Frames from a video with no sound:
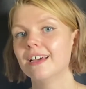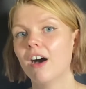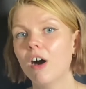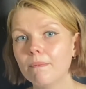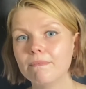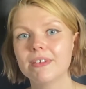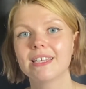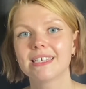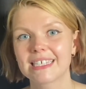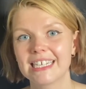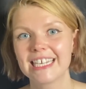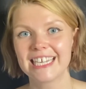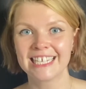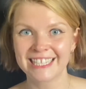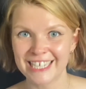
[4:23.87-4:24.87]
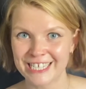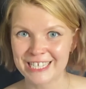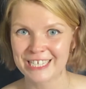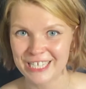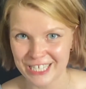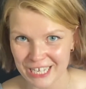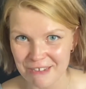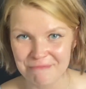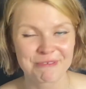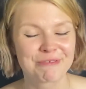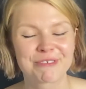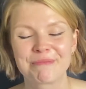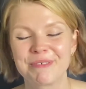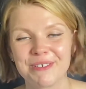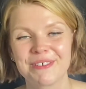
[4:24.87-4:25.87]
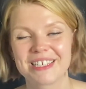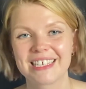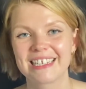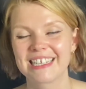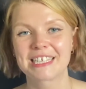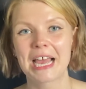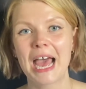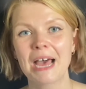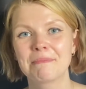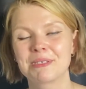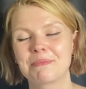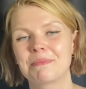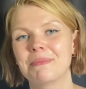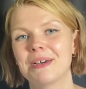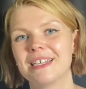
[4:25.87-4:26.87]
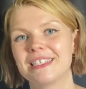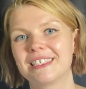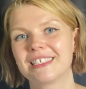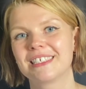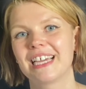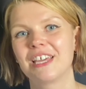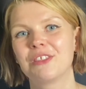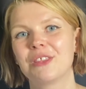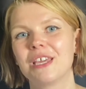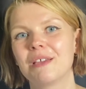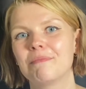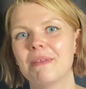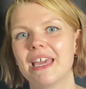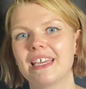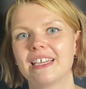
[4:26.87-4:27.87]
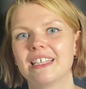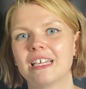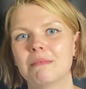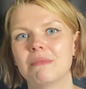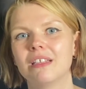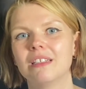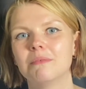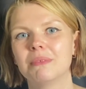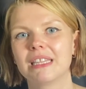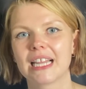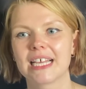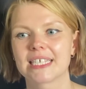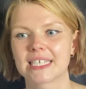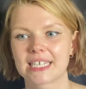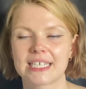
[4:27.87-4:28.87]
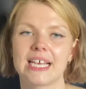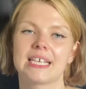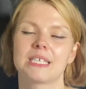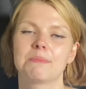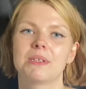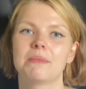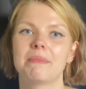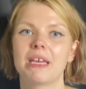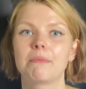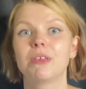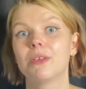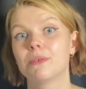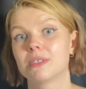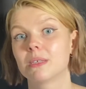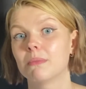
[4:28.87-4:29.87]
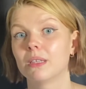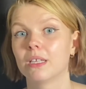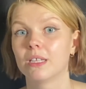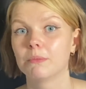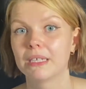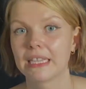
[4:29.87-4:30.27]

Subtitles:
Obviously, it doesn't stop me from using these apps, but I think making them a little bit less accessible make me use them a little bit